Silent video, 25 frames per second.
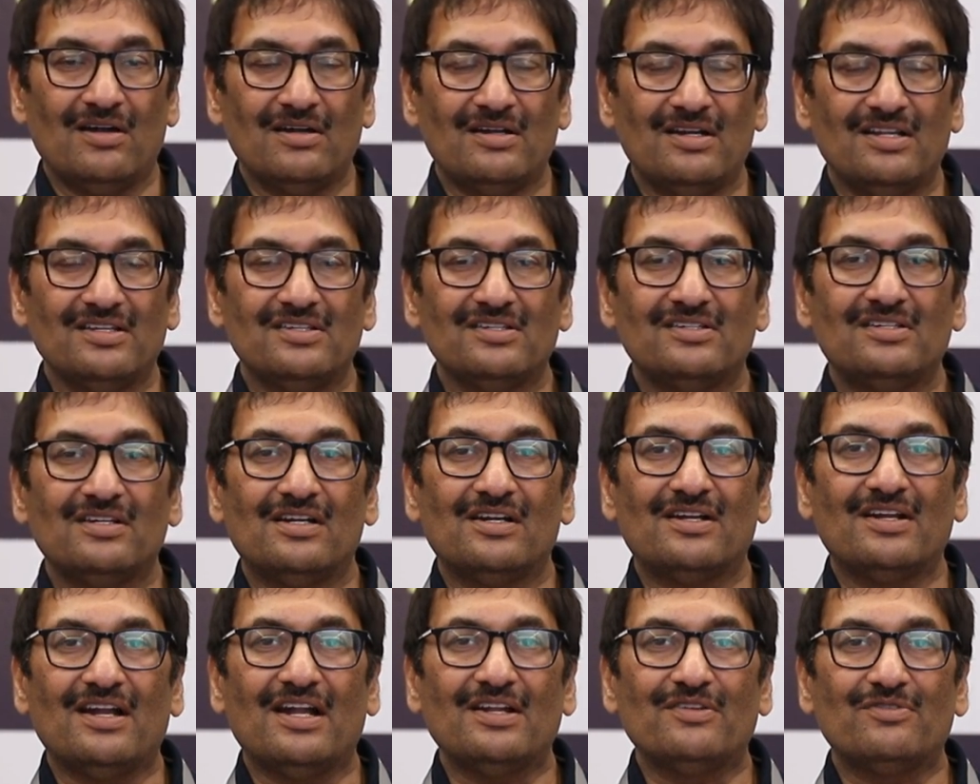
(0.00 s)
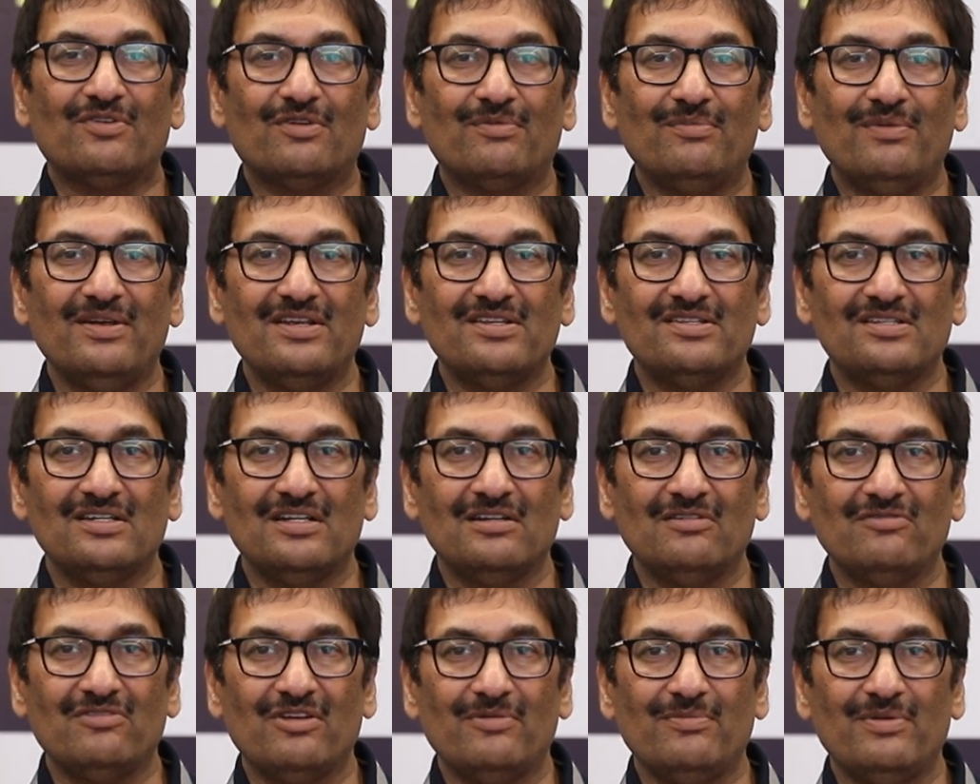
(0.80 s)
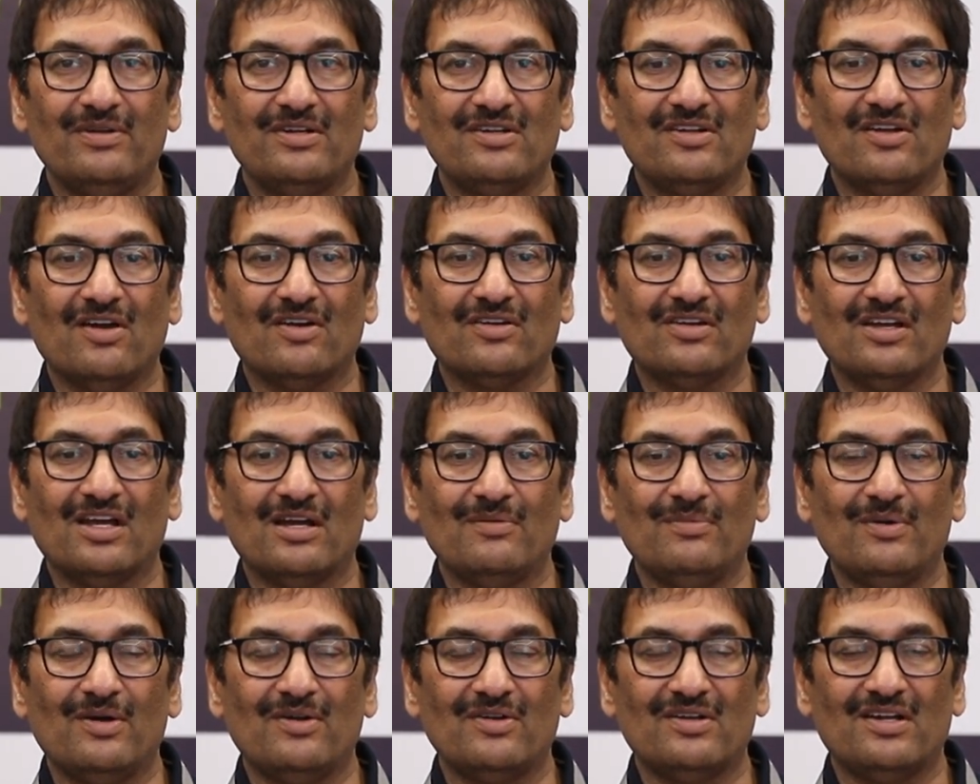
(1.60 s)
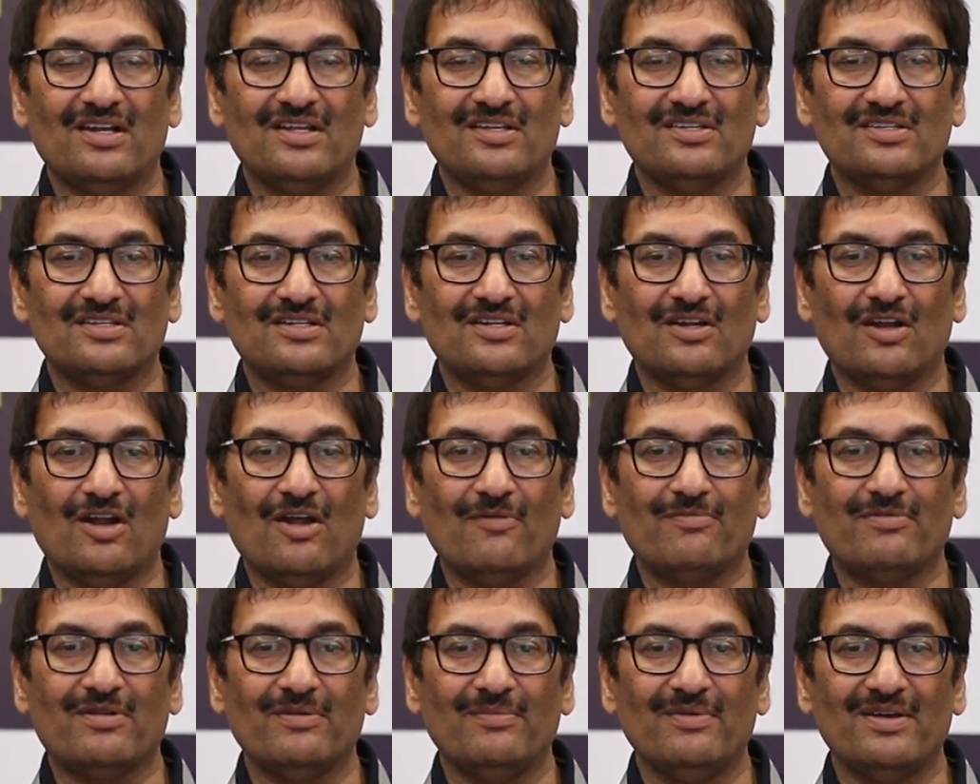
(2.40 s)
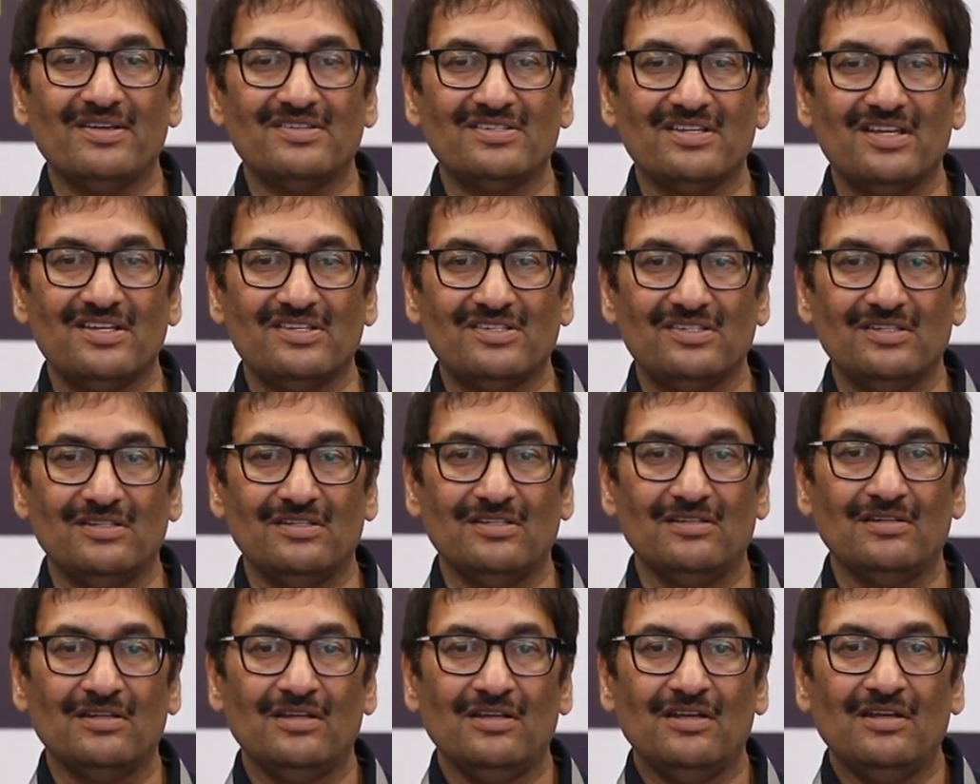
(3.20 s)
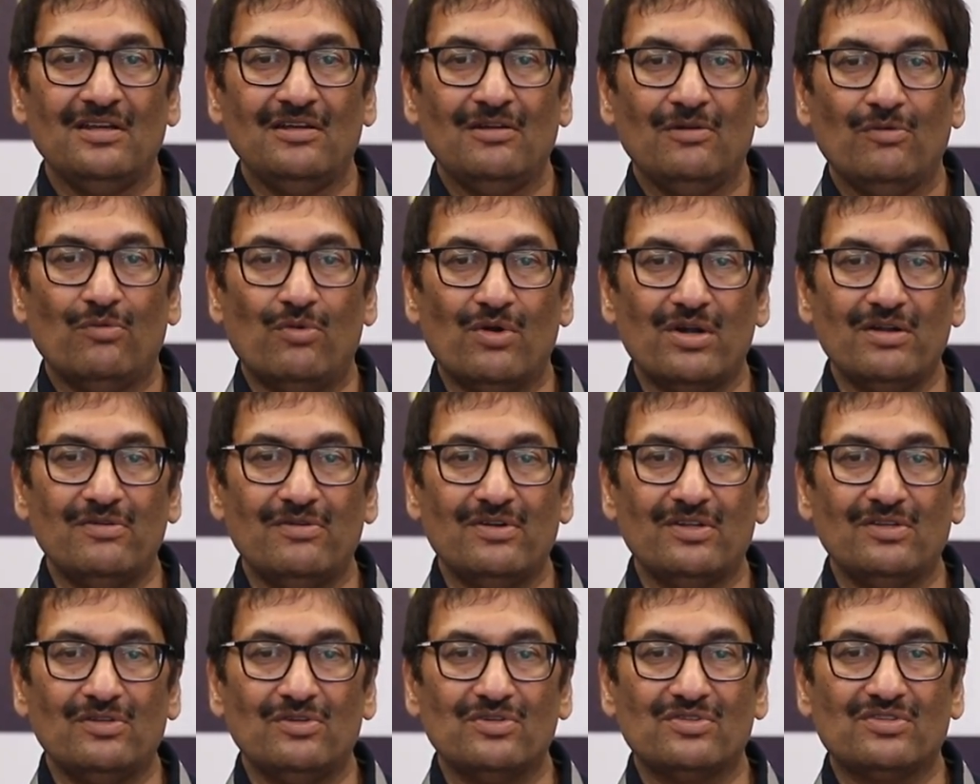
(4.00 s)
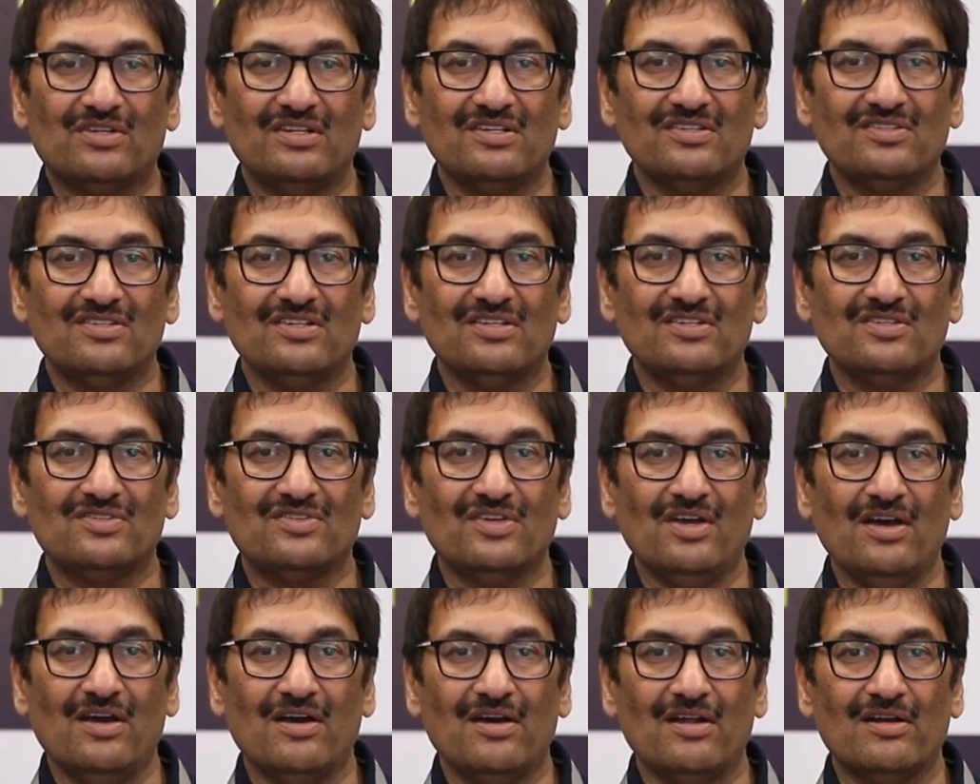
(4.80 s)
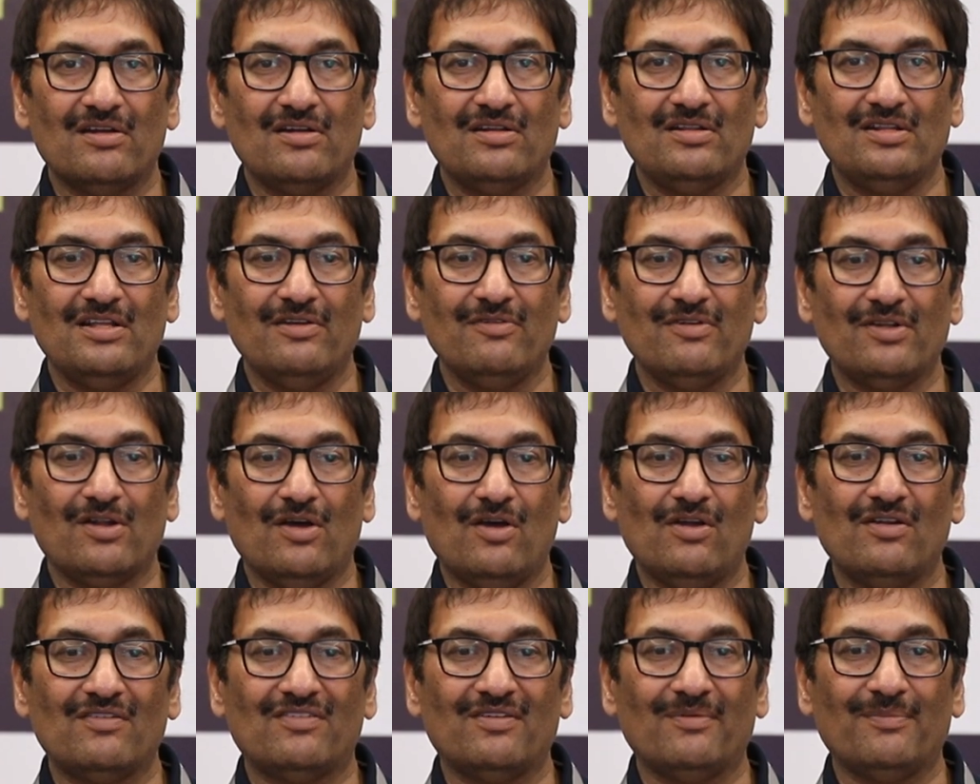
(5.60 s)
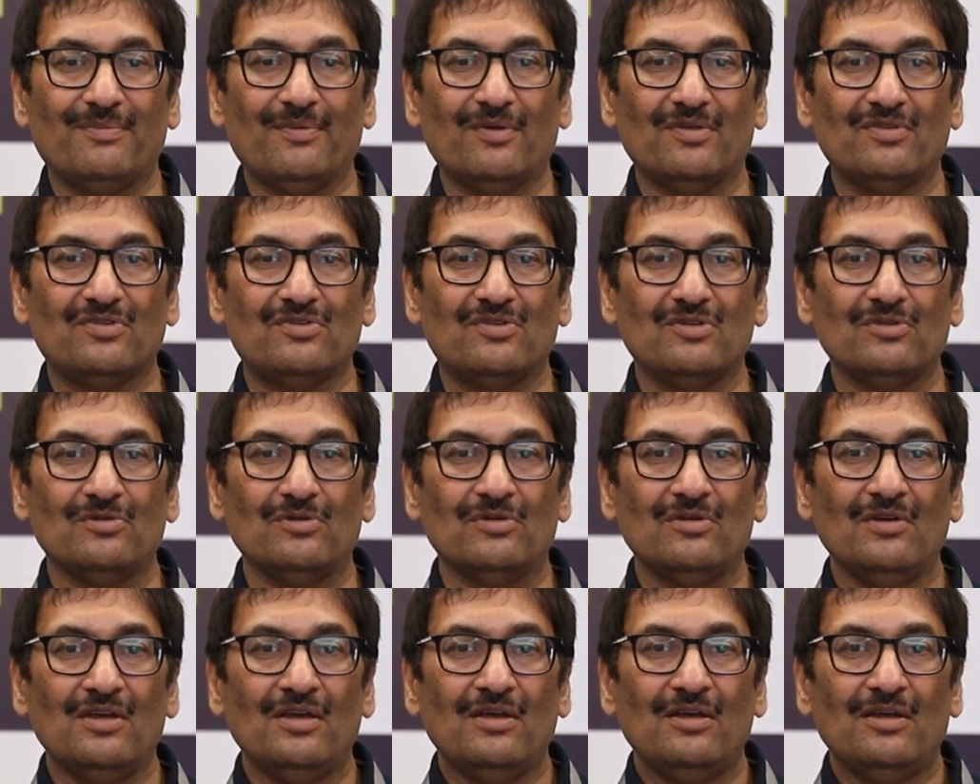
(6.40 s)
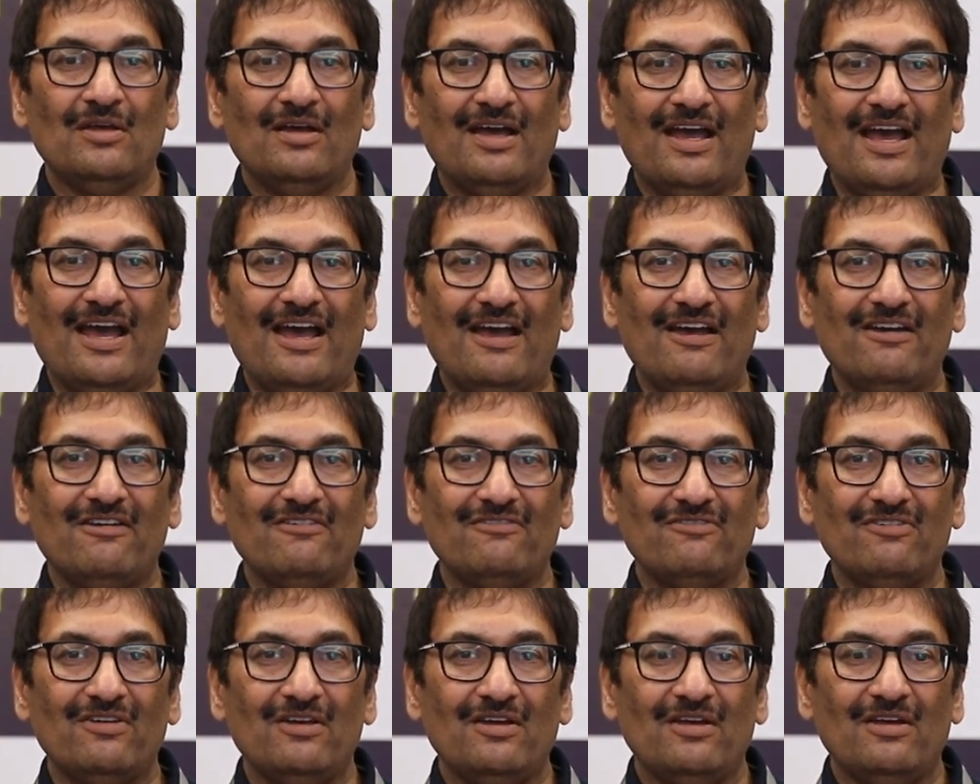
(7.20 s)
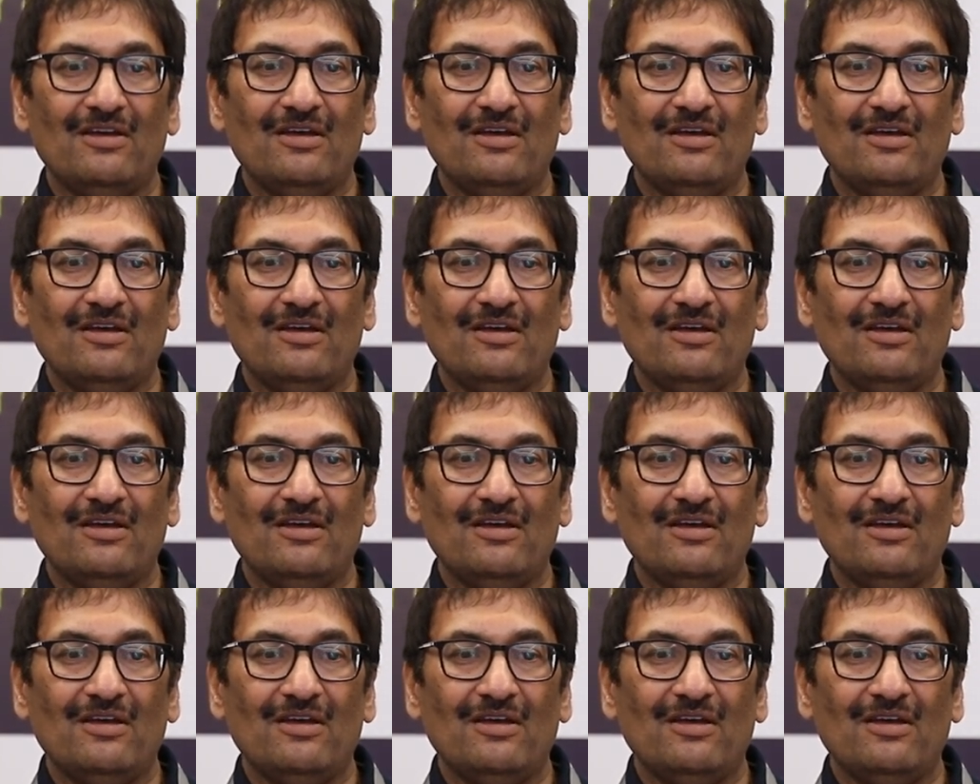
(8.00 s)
digital transformation, we have been talking about digital optimization, whatever those concerns are, they were all supposed to have